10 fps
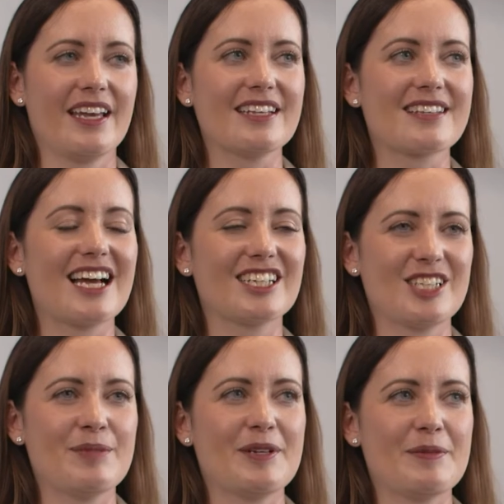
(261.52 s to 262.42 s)
It's
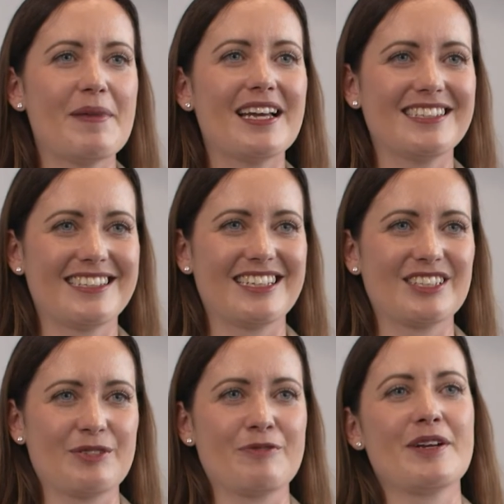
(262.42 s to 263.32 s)
actually been amazing
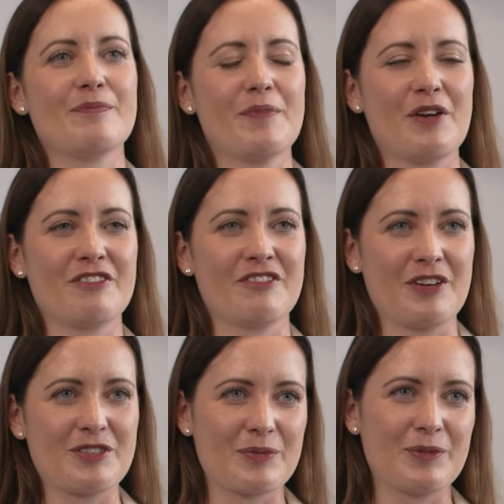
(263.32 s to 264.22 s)
to win both of
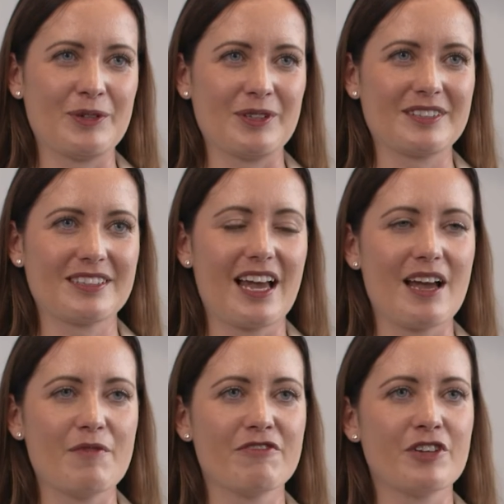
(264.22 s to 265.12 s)
those awards
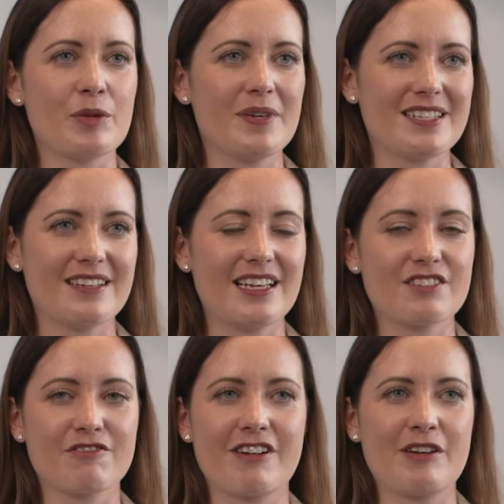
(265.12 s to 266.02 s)
for the
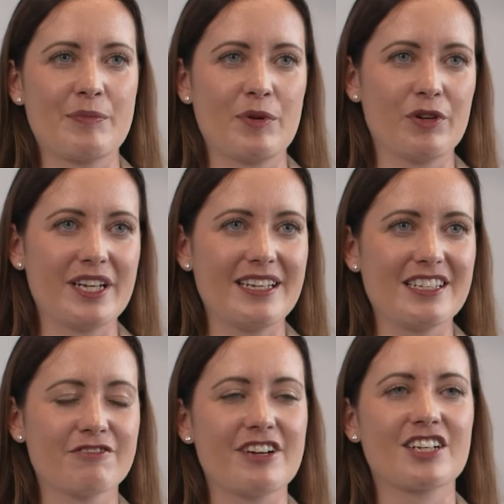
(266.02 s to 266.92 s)
business, for our
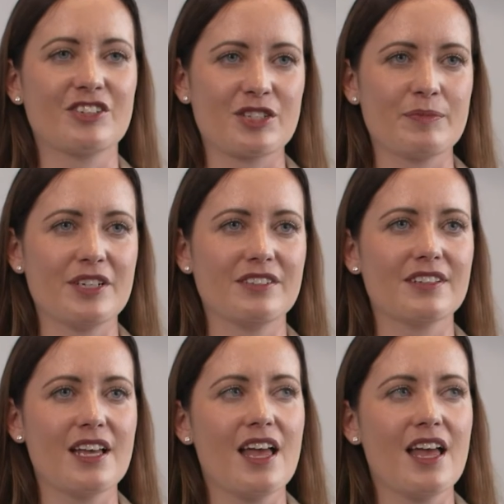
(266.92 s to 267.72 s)
employees, for our customers.